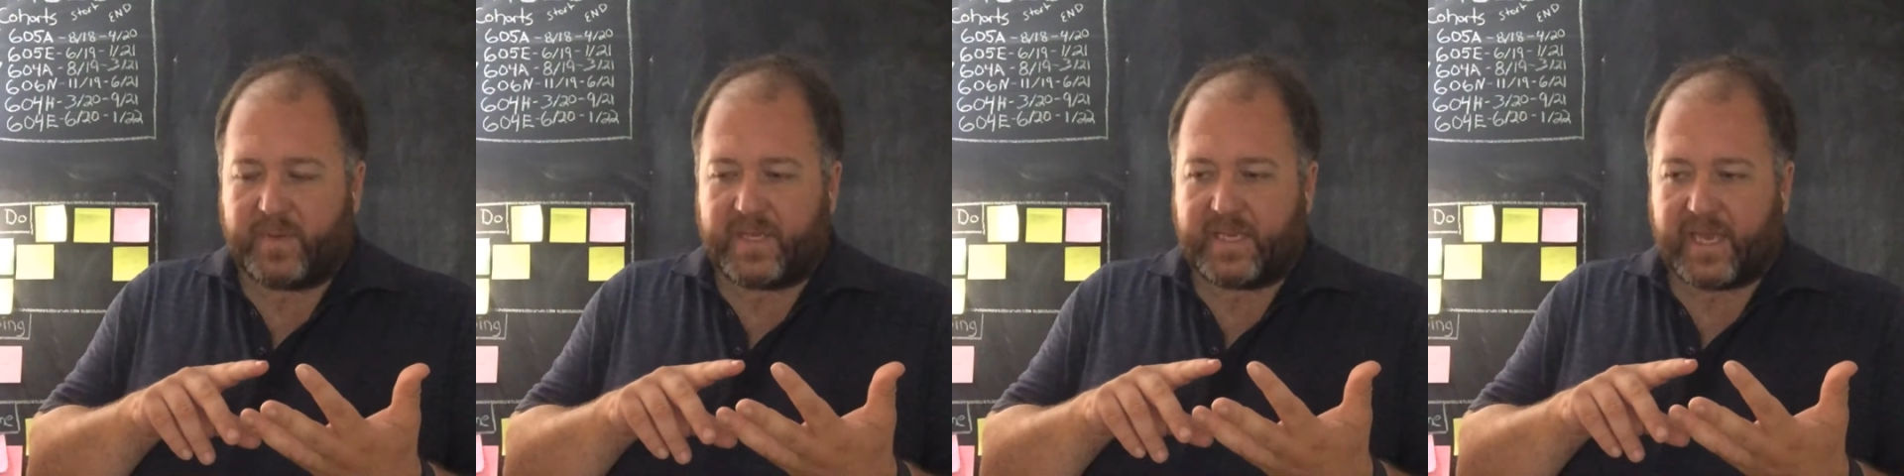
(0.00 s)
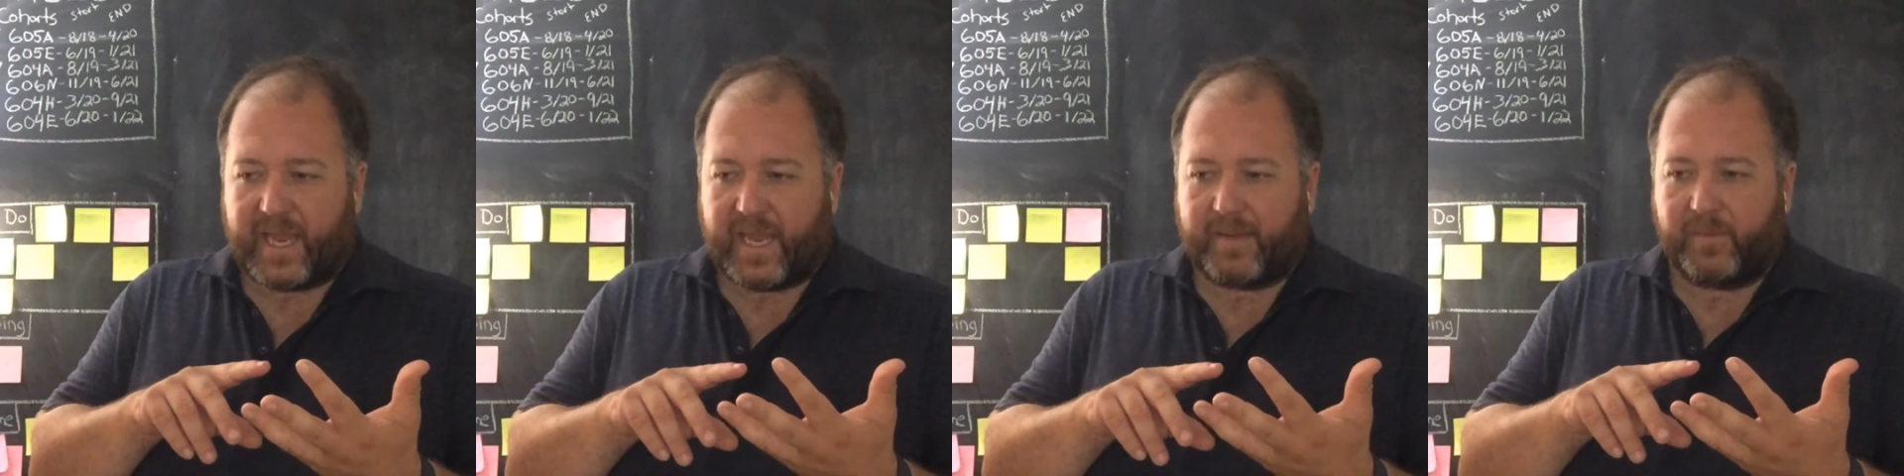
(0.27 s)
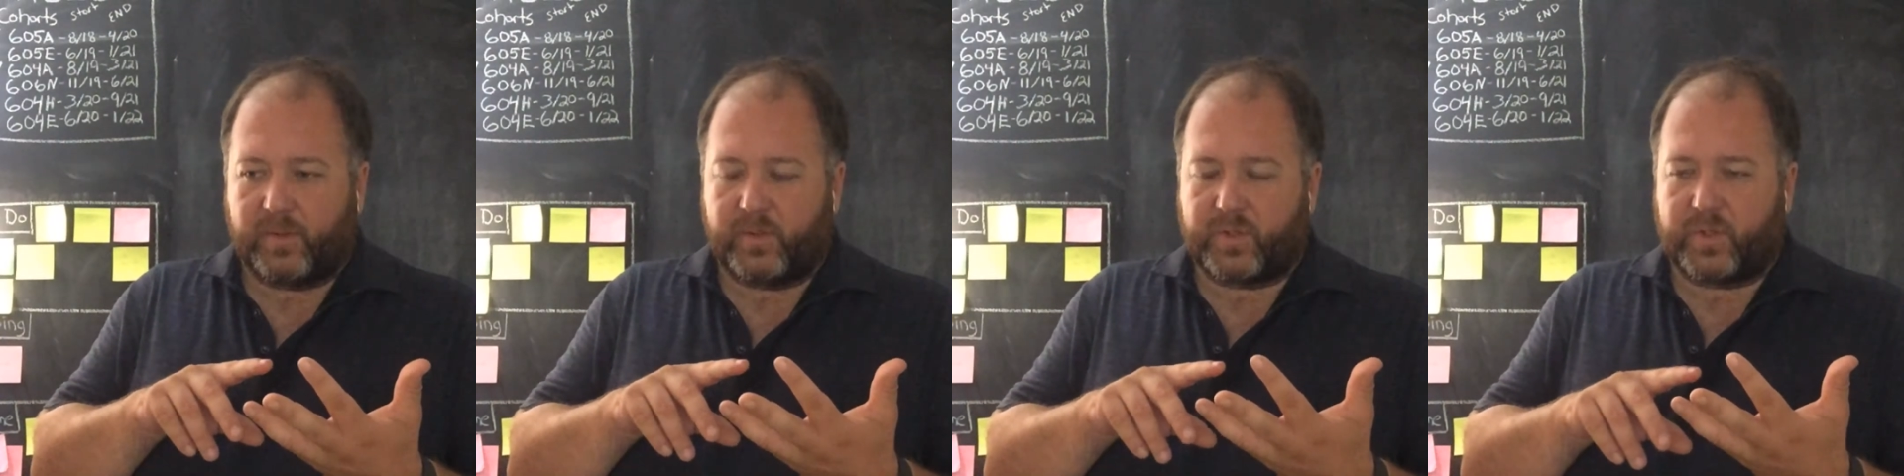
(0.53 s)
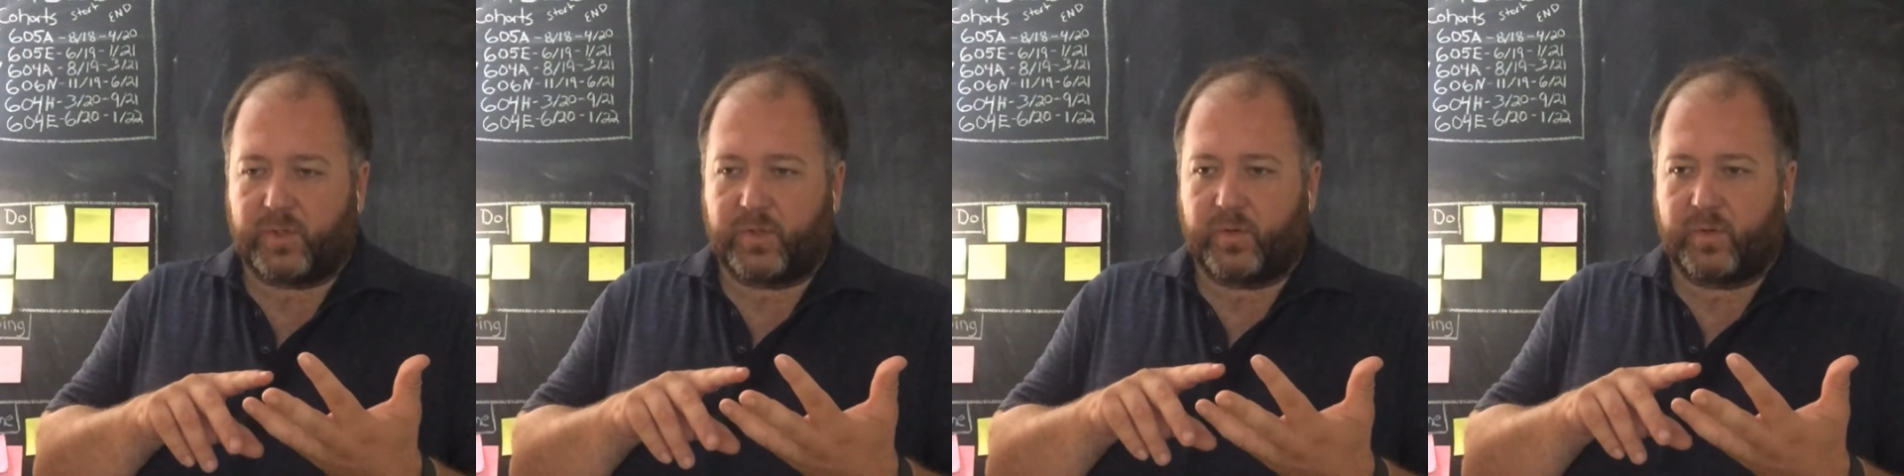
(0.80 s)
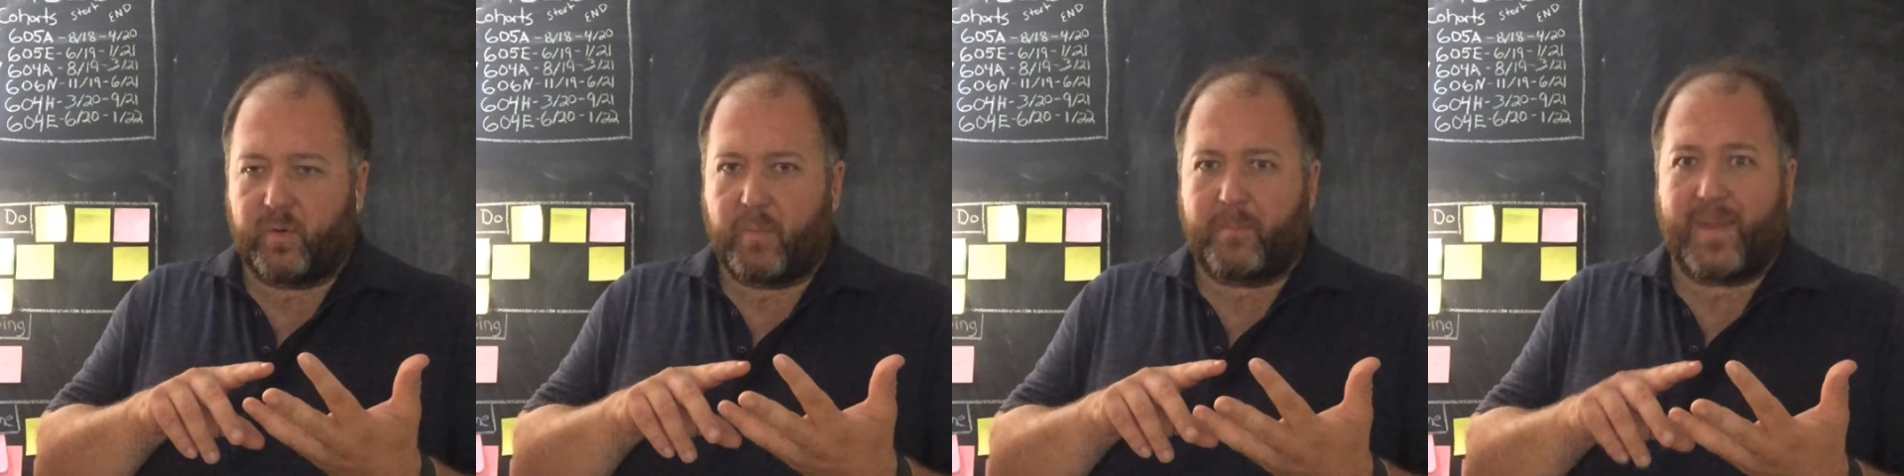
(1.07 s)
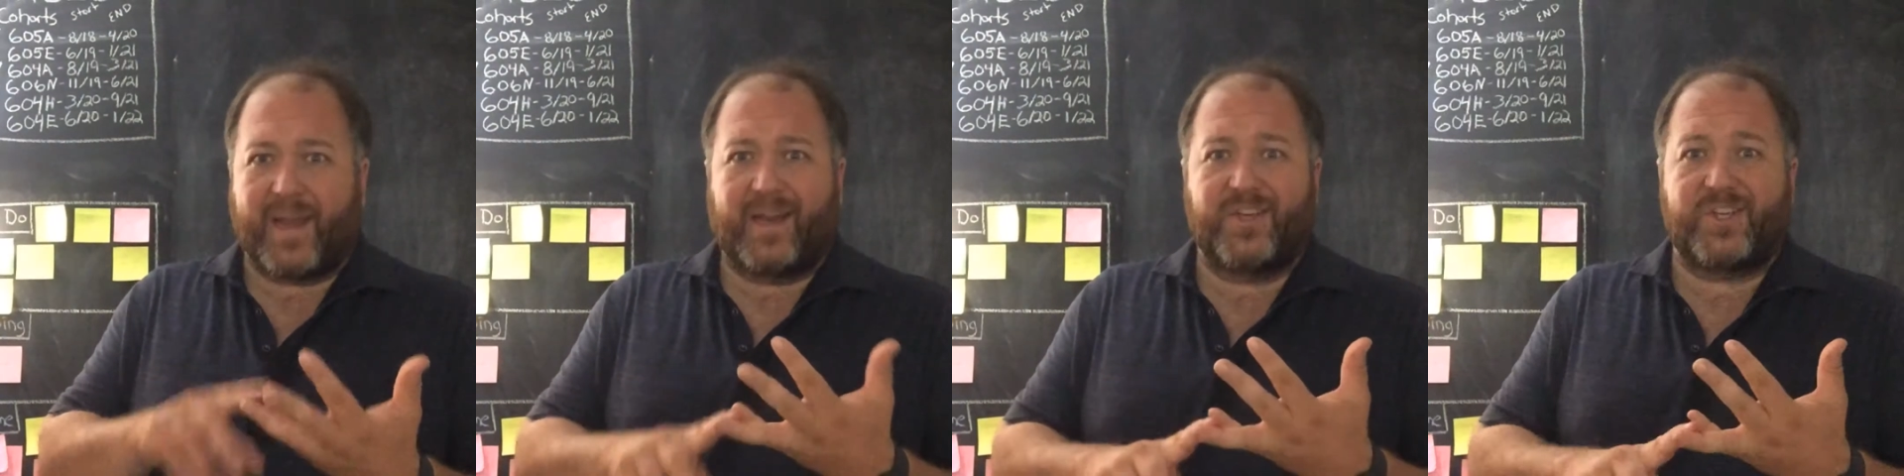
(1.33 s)
be able to
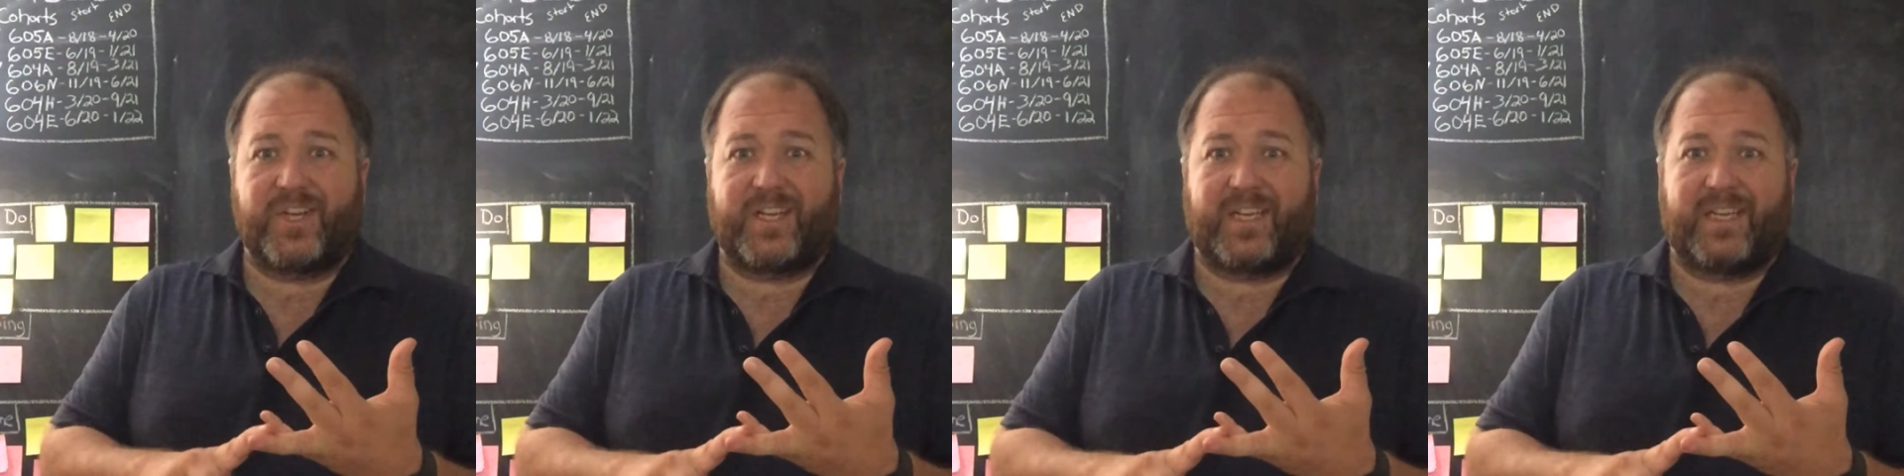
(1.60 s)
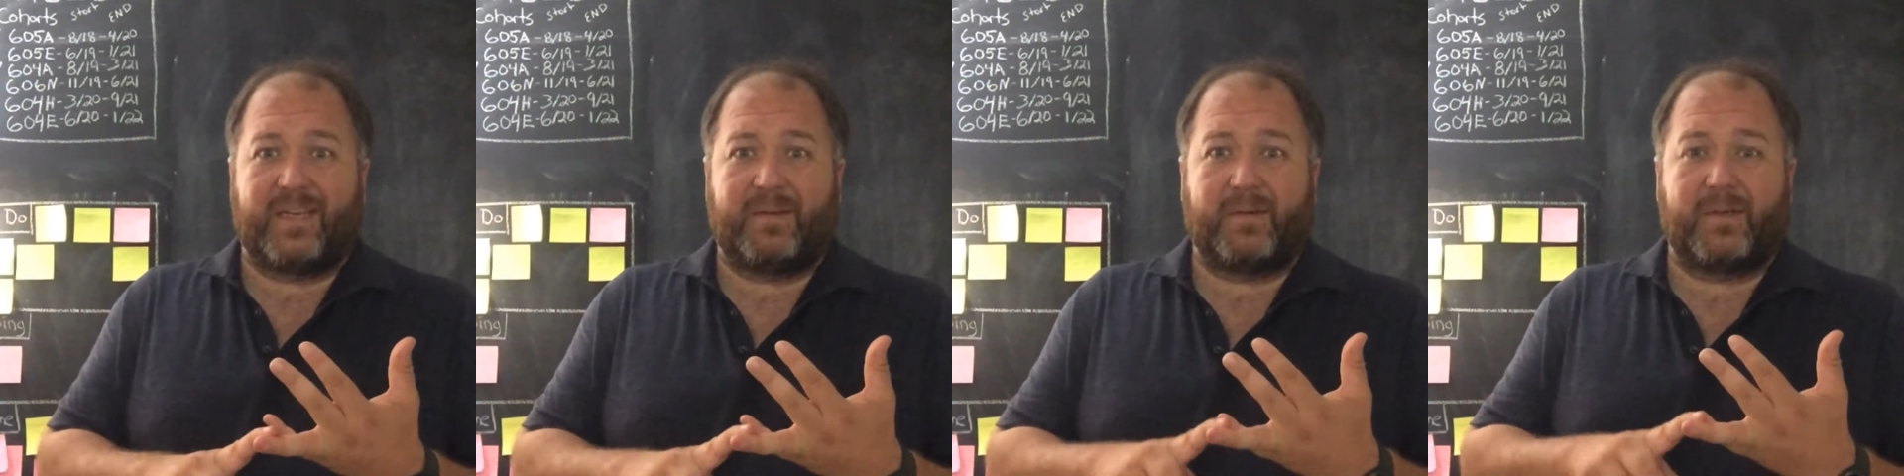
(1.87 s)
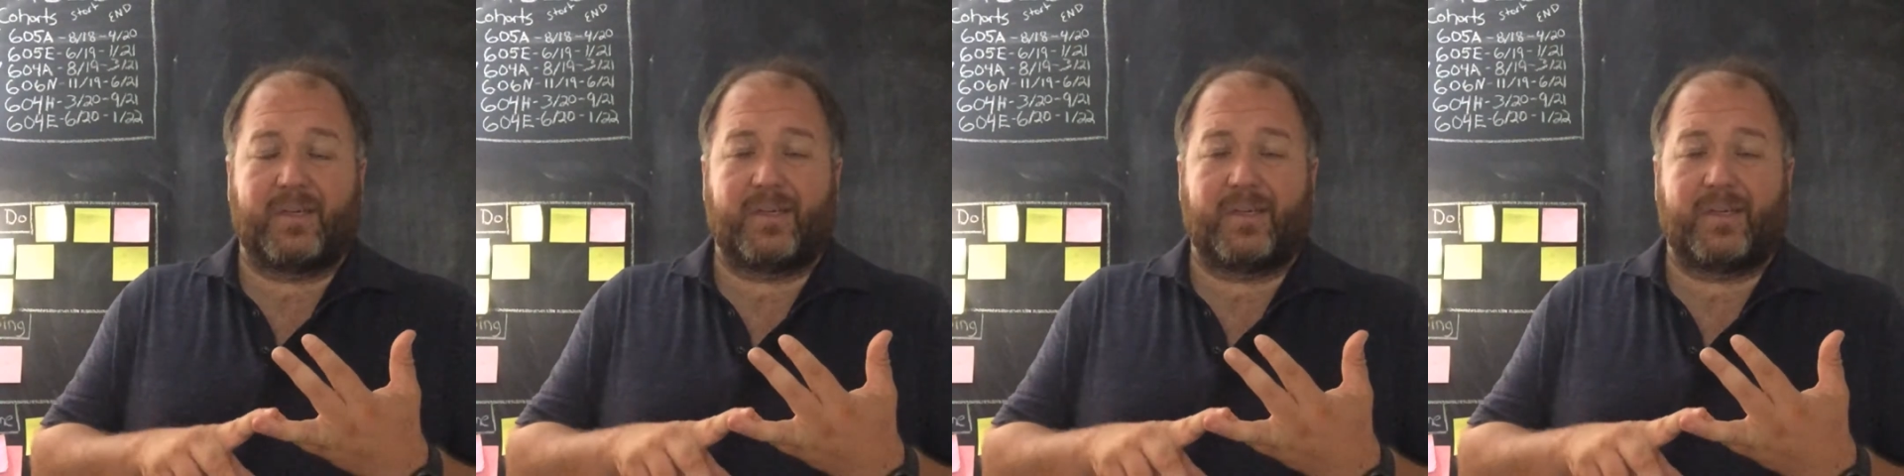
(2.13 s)
manage any